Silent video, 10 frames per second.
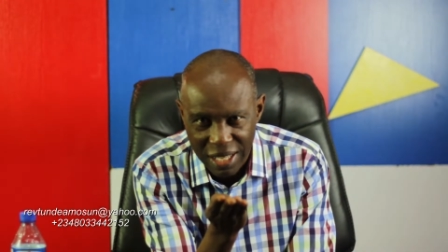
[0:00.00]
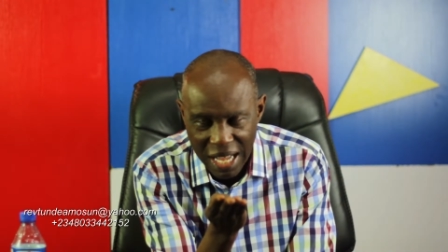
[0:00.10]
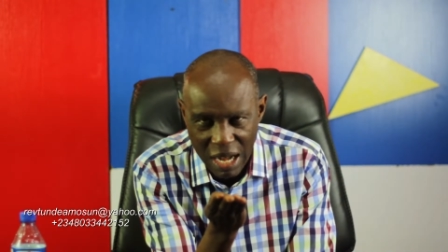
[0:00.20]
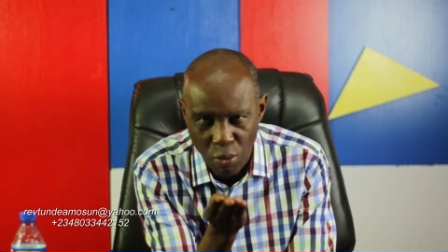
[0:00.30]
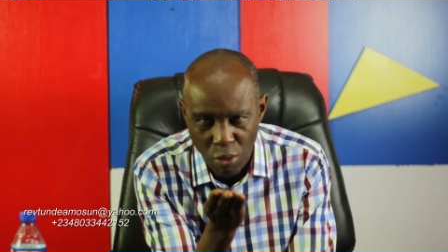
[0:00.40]

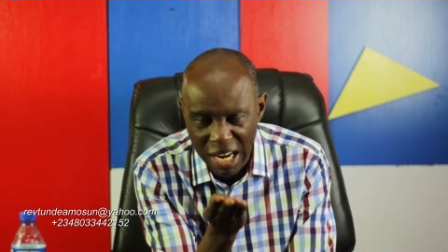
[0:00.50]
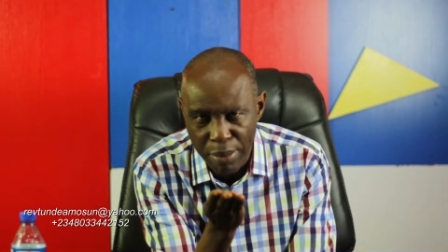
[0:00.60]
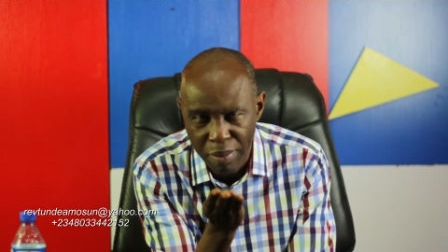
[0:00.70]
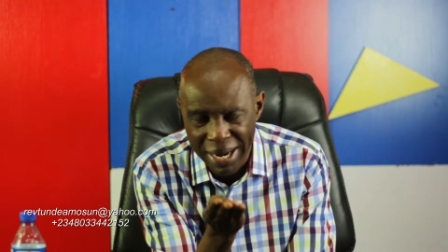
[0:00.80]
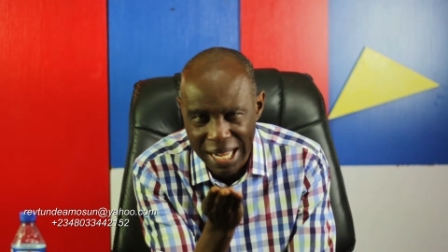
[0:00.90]
And what I
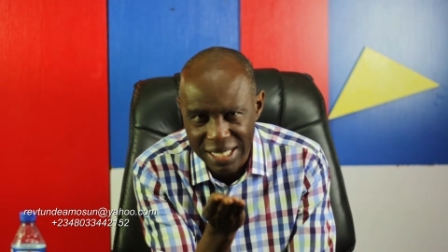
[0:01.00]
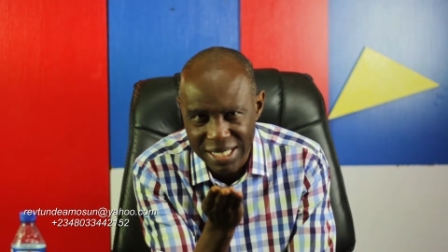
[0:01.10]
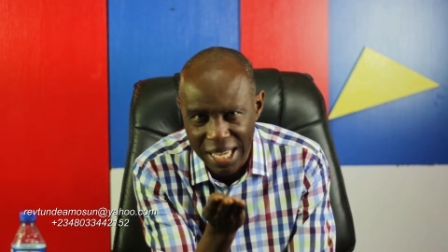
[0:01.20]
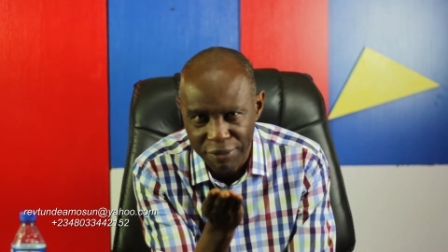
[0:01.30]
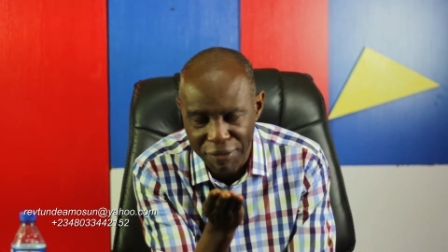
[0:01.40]
mean by that is
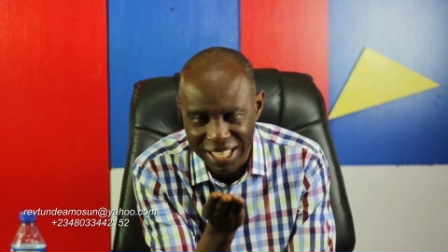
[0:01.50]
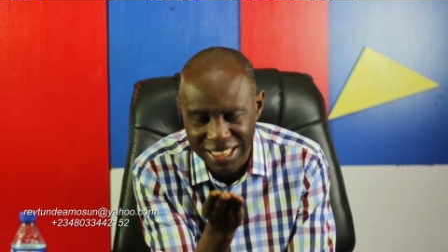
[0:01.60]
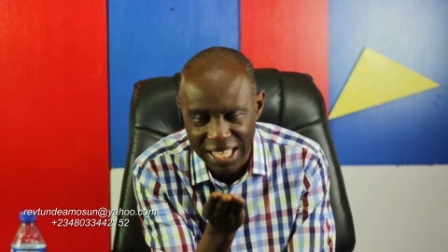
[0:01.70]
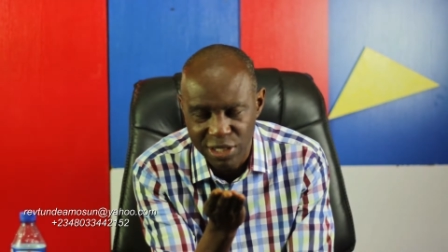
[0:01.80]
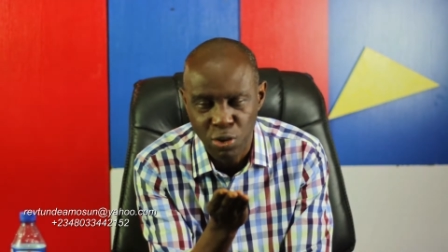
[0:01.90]
the fact
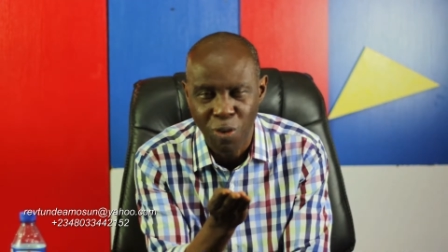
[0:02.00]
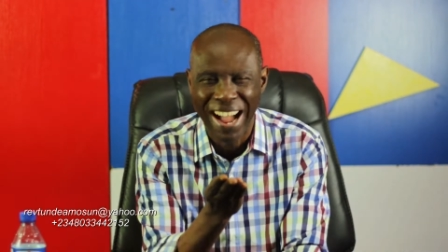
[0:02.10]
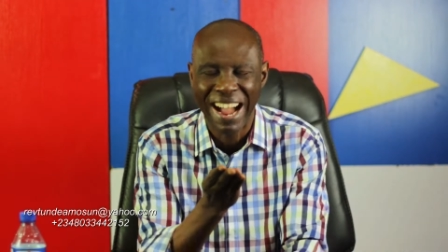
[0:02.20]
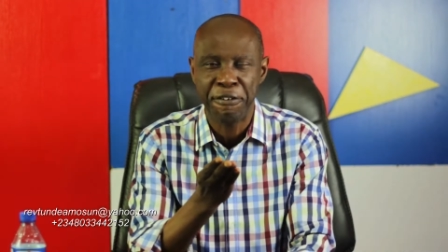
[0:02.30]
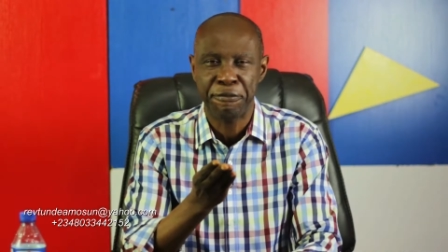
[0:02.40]
that you
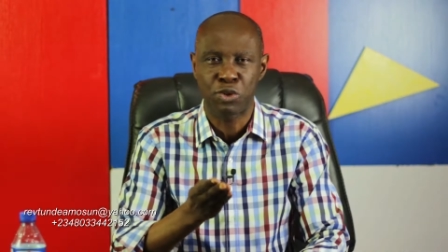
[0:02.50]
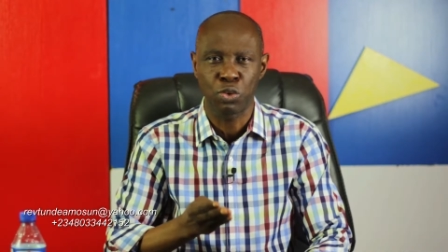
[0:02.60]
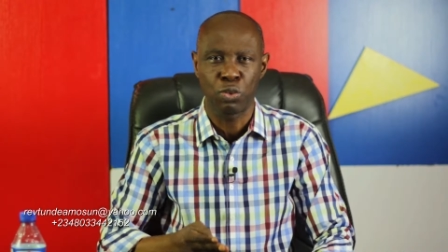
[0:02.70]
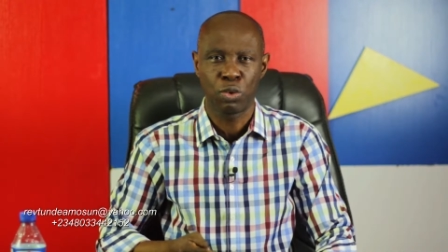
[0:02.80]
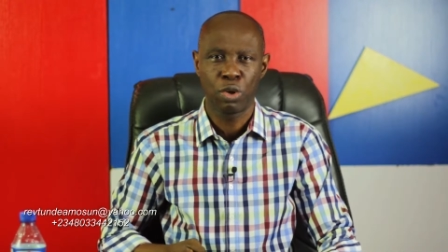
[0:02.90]
have to